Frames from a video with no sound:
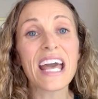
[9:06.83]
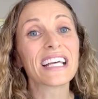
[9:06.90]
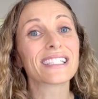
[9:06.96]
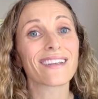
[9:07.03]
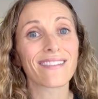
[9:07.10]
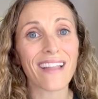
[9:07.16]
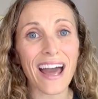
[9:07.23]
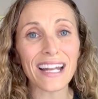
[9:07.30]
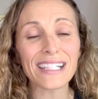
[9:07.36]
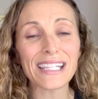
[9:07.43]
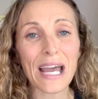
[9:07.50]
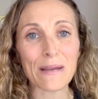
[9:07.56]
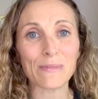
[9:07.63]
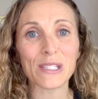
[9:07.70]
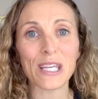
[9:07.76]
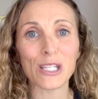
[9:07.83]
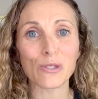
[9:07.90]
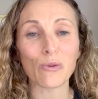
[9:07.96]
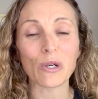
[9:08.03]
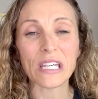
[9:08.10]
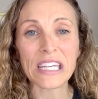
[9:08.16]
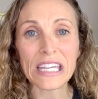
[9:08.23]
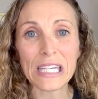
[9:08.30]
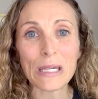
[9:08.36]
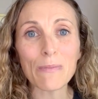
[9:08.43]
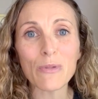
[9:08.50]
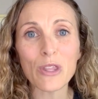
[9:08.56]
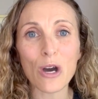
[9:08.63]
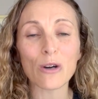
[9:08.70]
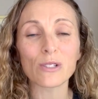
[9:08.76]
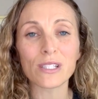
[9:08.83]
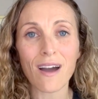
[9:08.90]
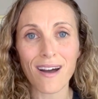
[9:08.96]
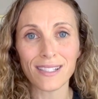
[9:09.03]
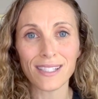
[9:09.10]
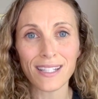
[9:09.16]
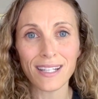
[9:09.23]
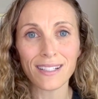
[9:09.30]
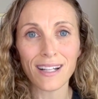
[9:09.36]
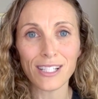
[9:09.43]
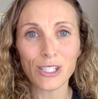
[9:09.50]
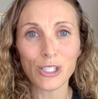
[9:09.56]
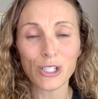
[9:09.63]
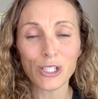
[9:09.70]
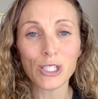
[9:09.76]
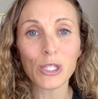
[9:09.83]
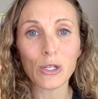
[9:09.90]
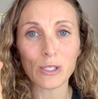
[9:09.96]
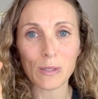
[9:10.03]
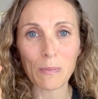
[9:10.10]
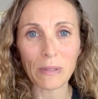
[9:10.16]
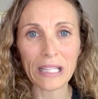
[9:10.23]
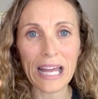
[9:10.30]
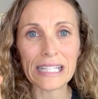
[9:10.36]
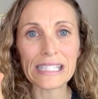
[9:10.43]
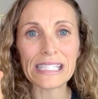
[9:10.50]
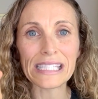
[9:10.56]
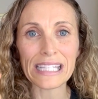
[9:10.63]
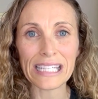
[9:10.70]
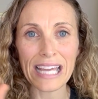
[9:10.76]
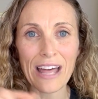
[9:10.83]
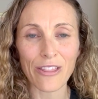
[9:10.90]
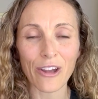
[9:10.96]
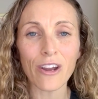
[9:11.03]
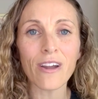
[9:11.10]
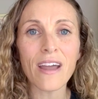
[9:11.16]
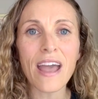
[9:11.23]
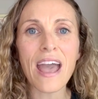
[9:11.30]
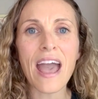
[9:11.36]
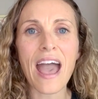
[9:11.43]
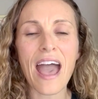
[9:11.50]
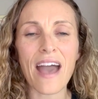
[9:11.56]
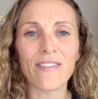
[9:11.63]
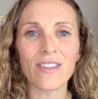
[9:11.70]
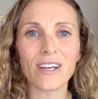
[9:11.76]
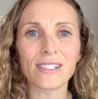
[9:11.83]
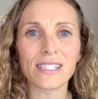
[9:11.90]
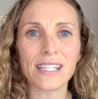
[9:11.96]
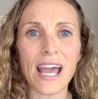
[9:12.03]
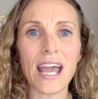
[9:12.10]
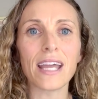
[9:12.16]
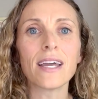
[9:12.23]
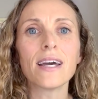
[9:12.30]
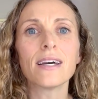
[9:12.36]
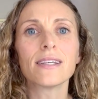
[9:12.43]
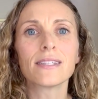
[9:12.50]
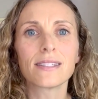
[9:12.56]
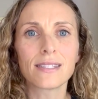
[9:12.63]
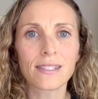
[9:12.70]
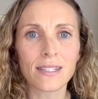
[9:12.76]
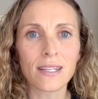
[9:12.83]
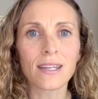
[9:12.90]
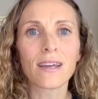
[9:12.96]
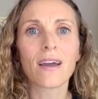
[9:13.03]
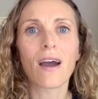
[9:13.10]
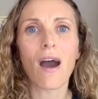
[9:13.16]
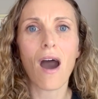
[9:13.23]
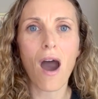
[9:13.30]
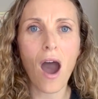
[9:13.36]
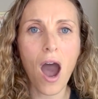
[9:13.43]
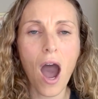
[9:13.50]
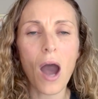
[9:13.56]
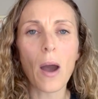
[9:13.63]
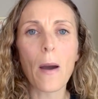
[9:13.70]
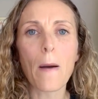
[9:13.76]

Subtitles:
So a lot of times kids will keep those consonant clusters, those blends together, and they'll say st, op,